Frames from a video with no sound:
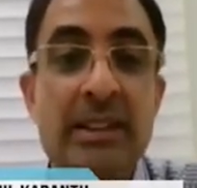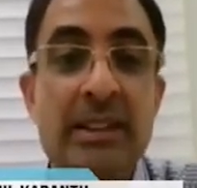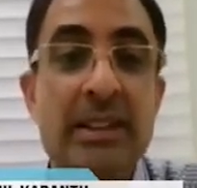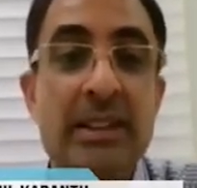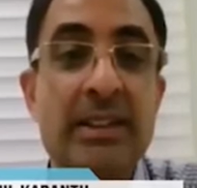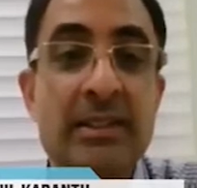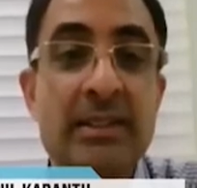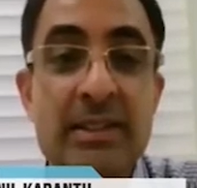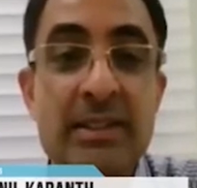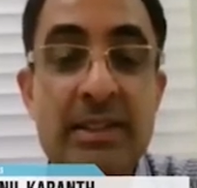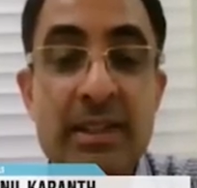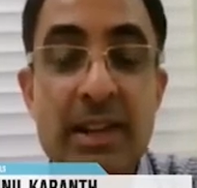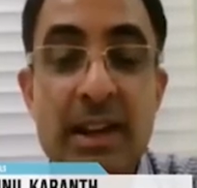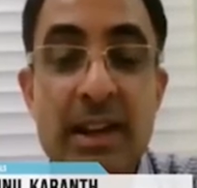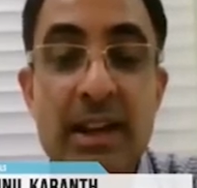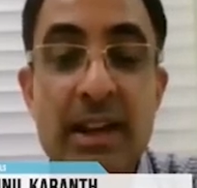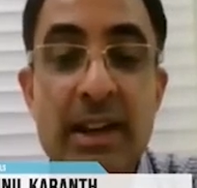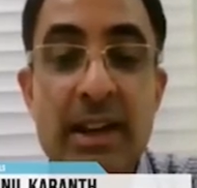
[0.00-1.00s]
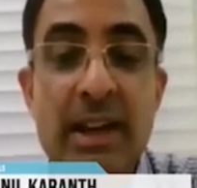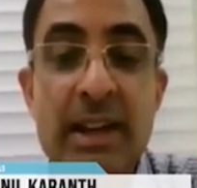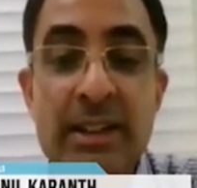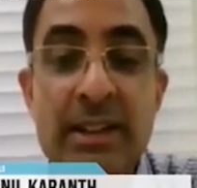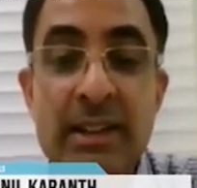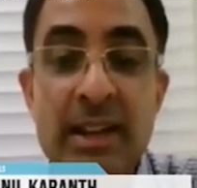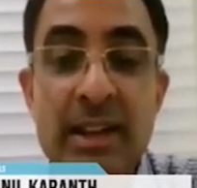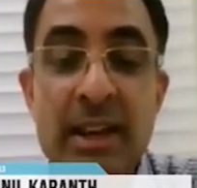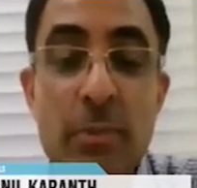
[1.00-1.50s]
This is
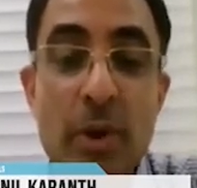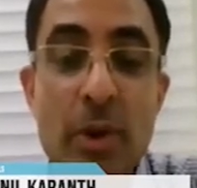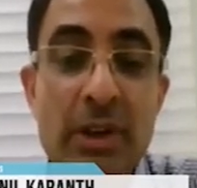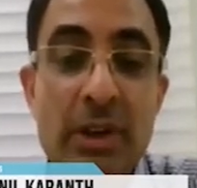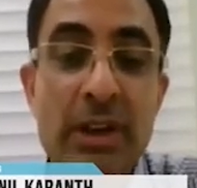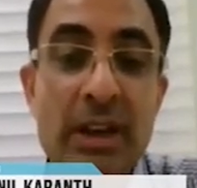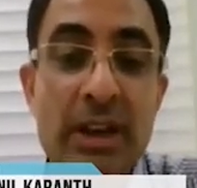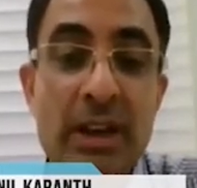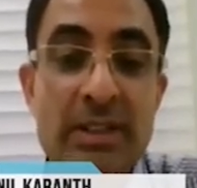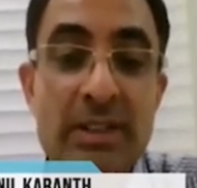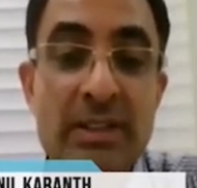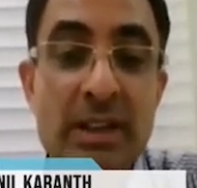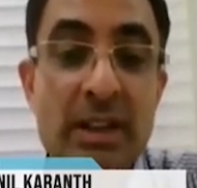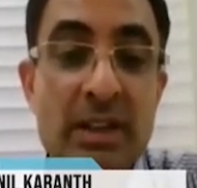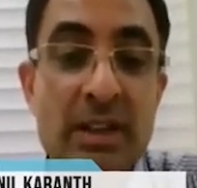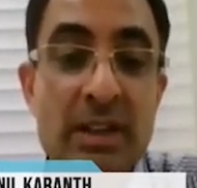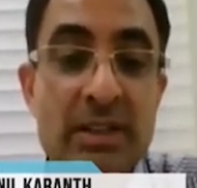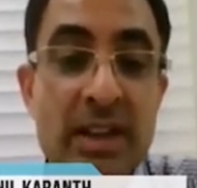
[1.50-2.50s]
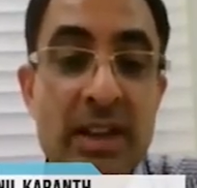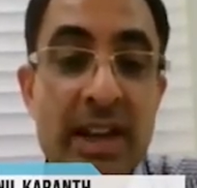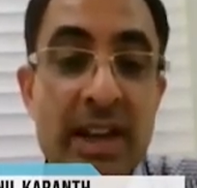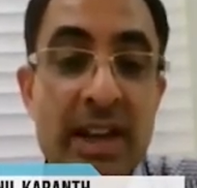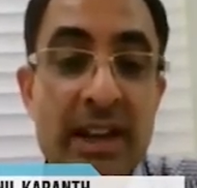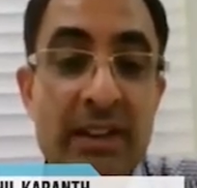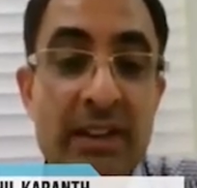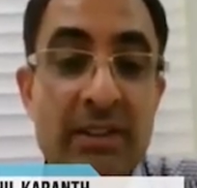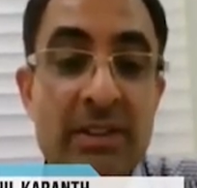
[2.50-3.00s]
another important classical
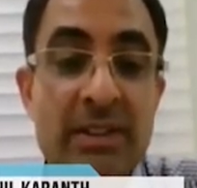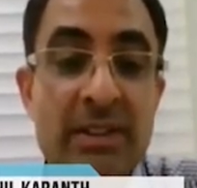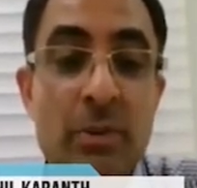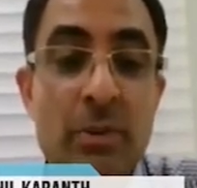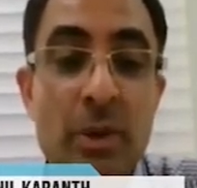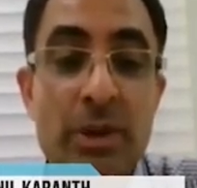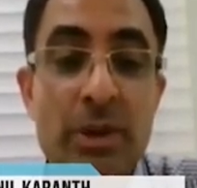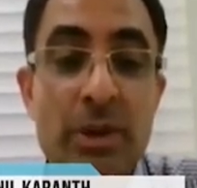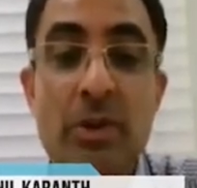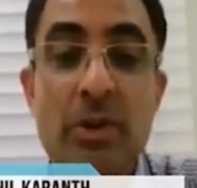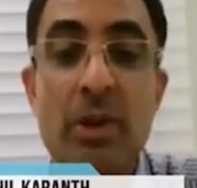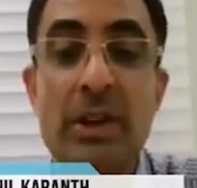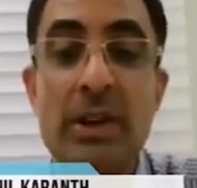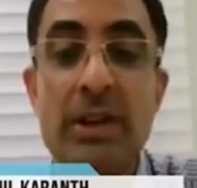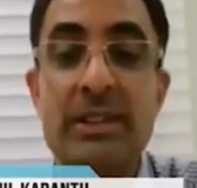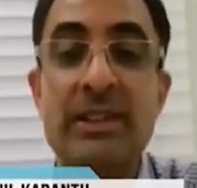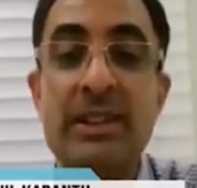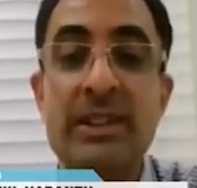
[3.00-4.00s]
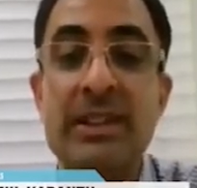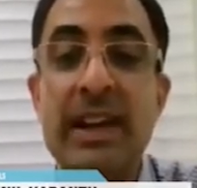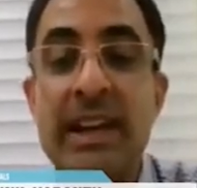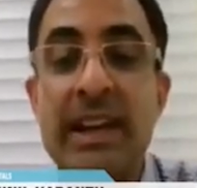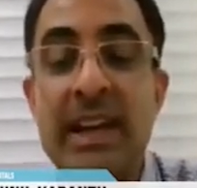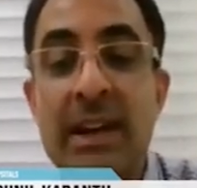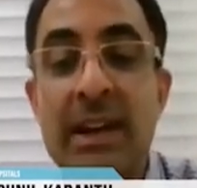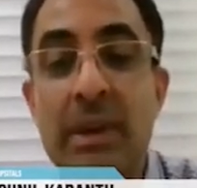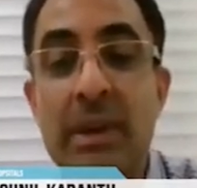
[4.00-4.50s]
sign that we see, what is called as the
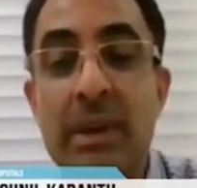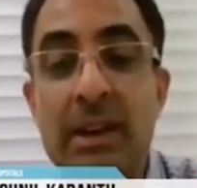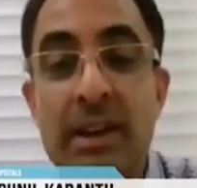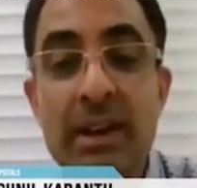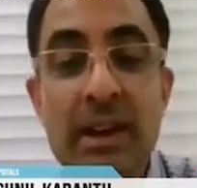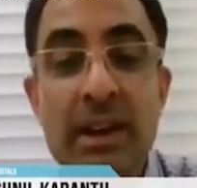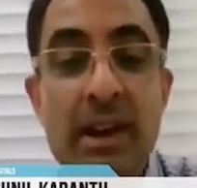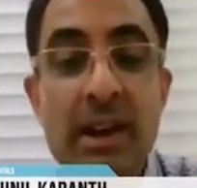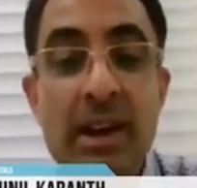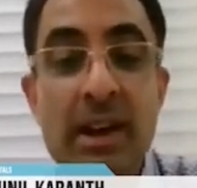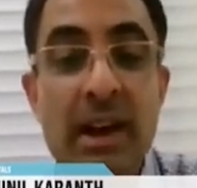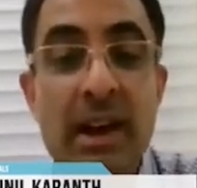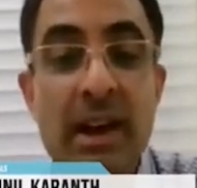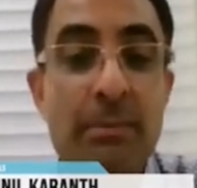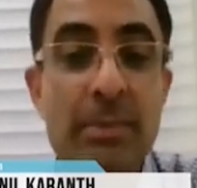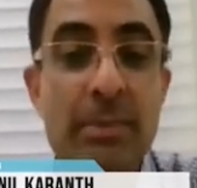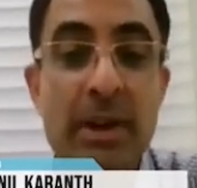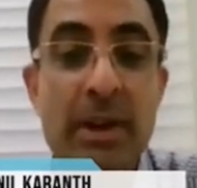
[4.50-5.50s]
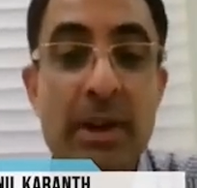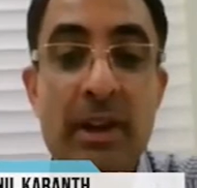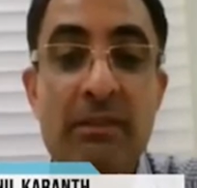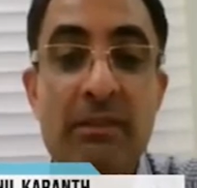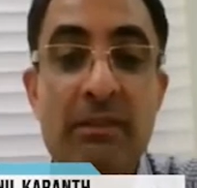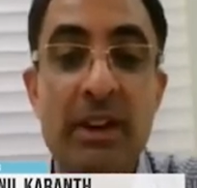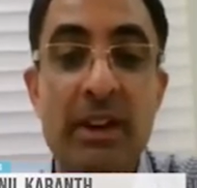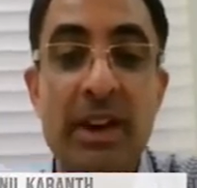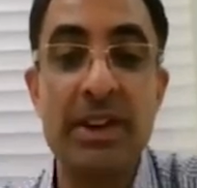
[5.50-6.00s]
dynamic
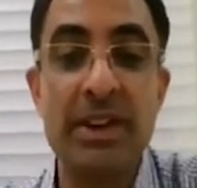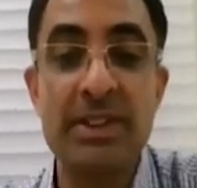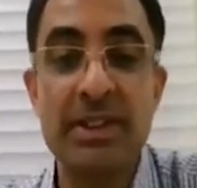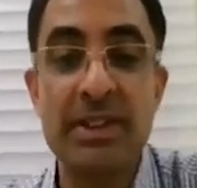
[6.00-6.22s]
hyperinflation.